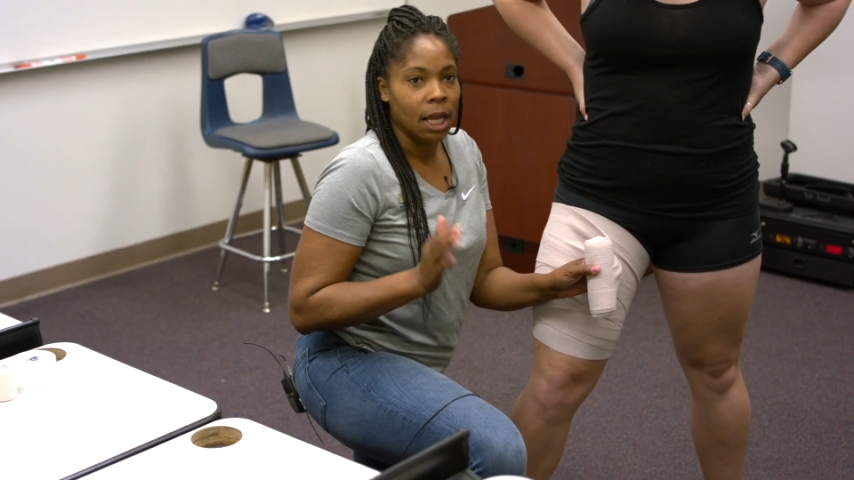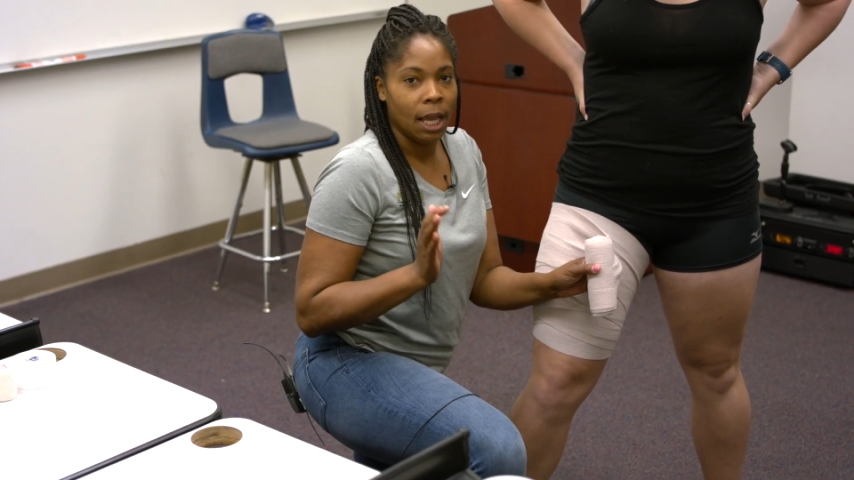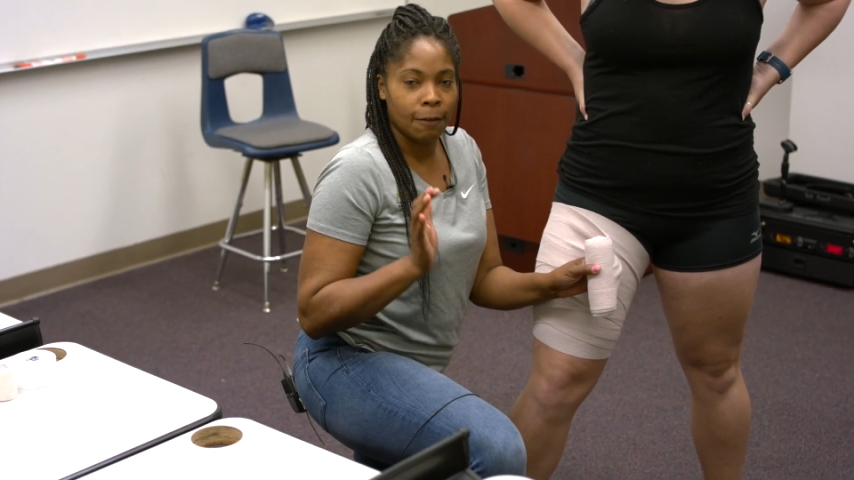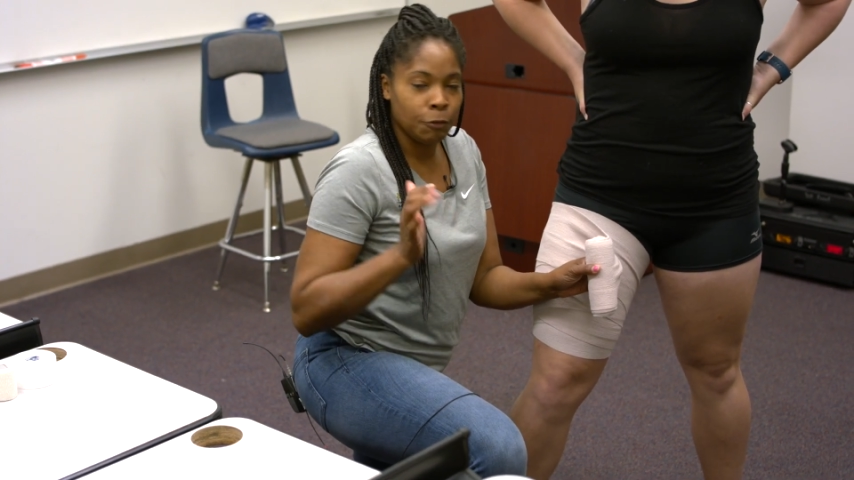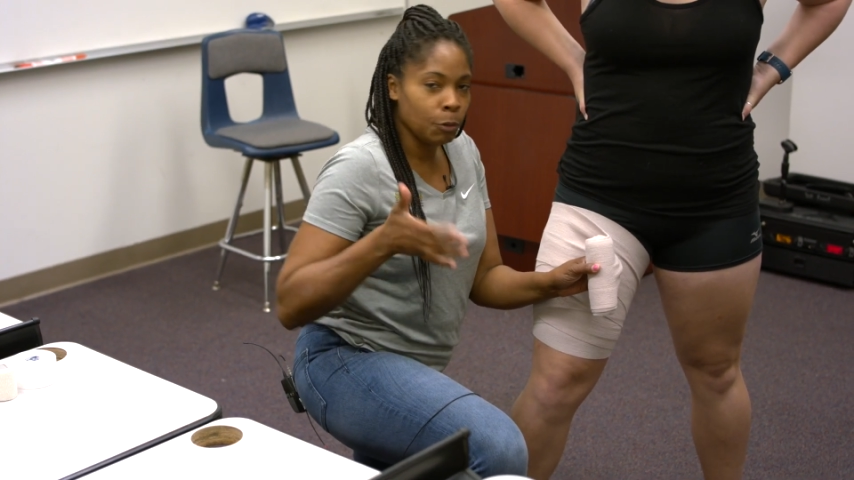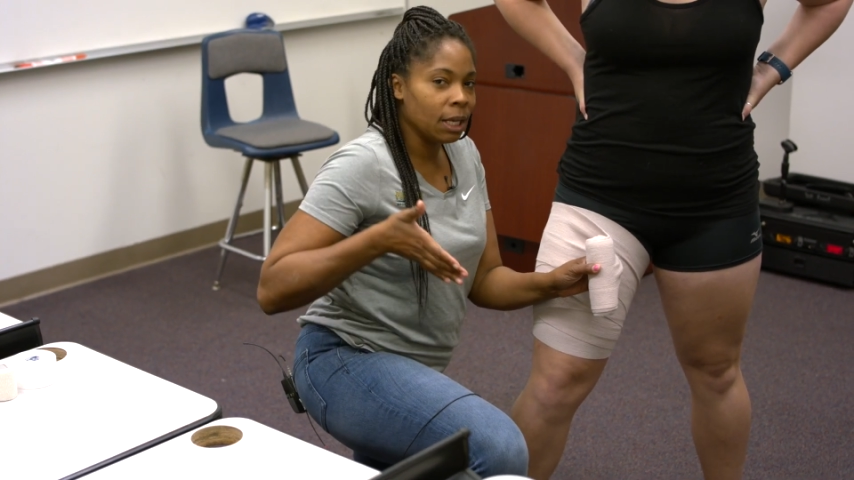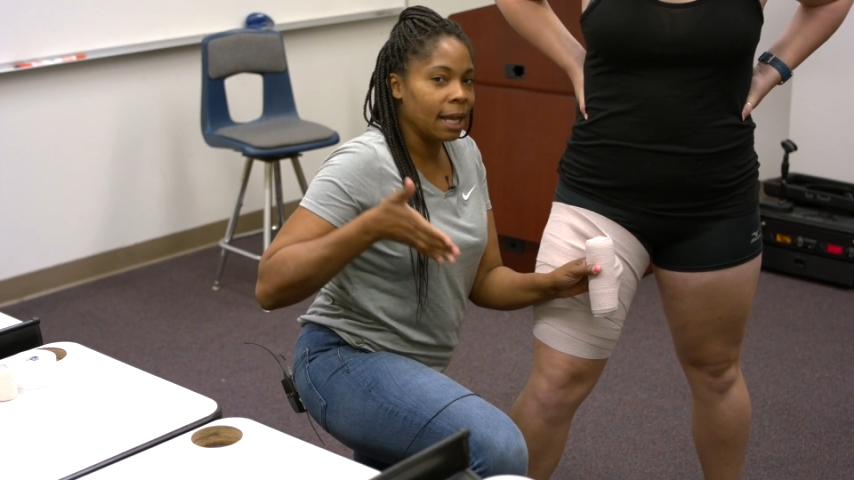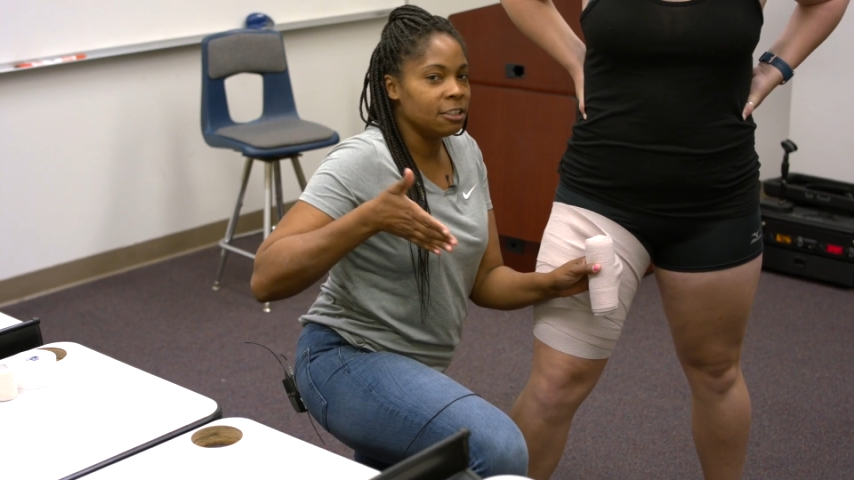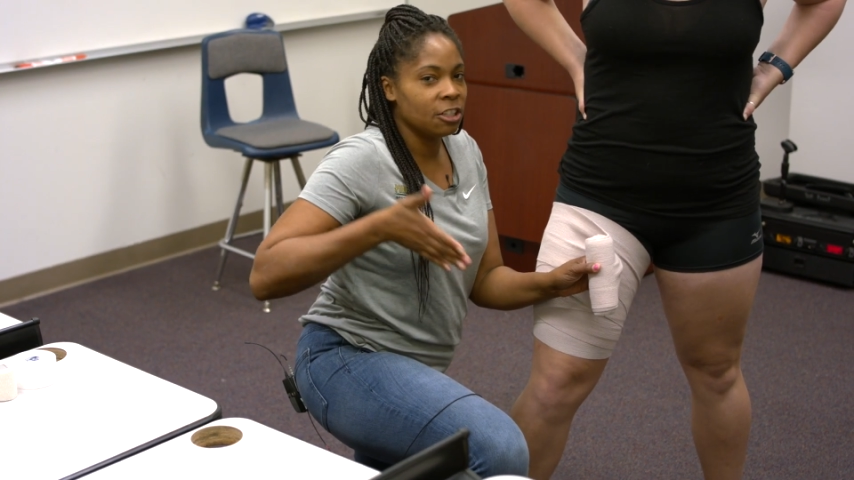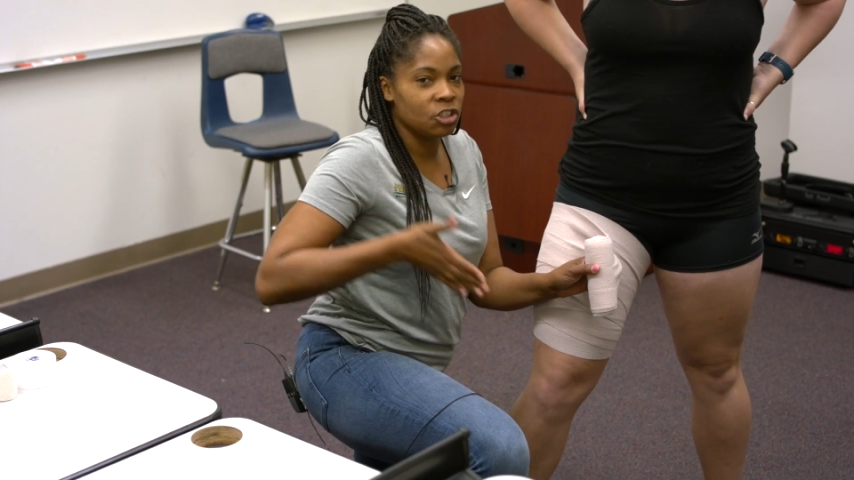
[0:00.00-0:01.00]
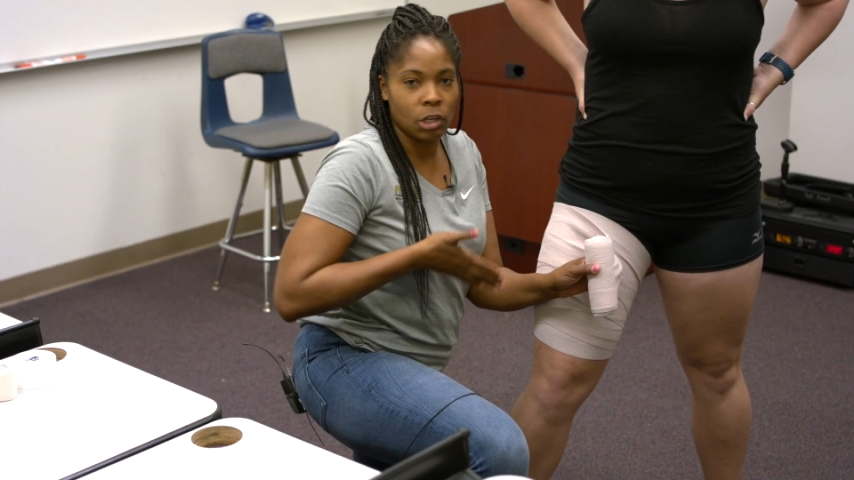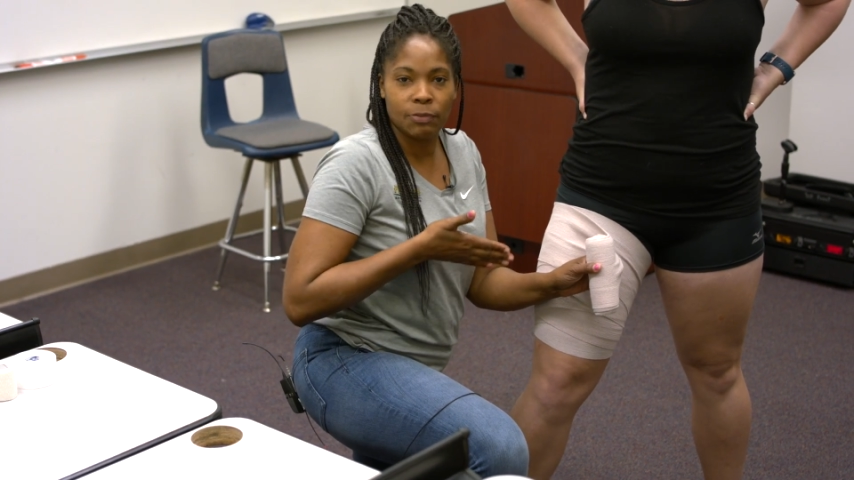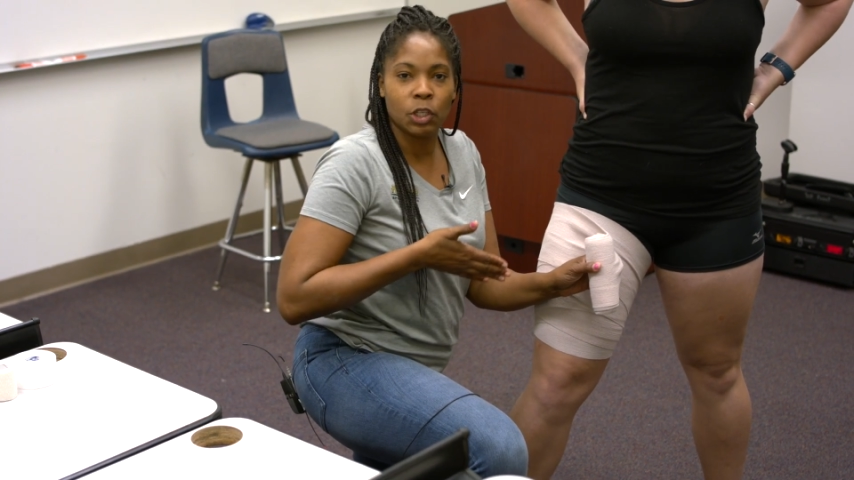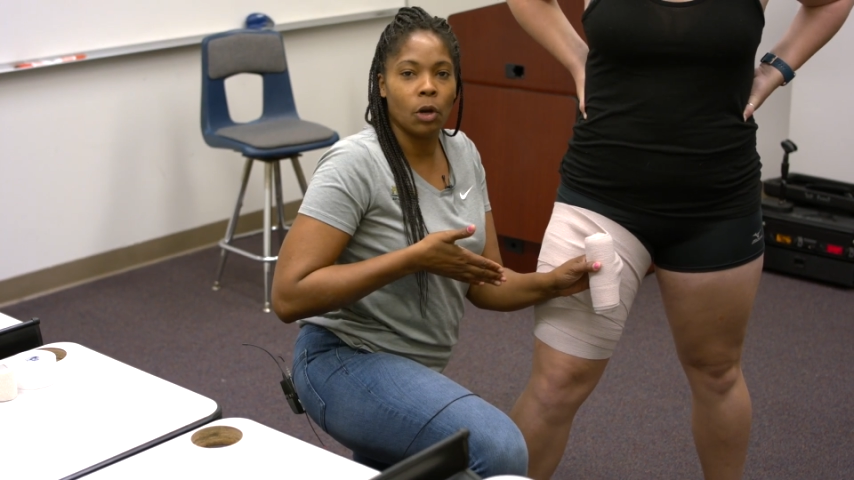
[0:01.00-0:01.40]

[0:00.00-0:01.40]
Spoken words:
If you would like to shift,